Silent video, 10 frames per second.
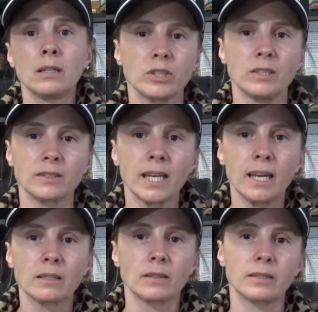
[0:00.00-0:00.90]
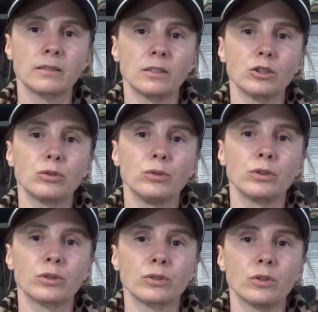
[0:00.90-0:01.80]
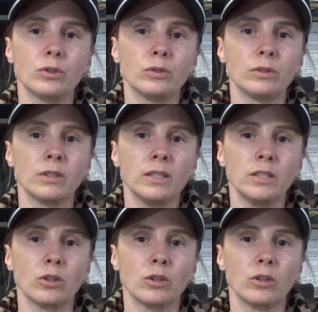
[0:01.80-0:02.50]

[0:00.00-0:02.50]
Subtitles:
she's less than 2 years old,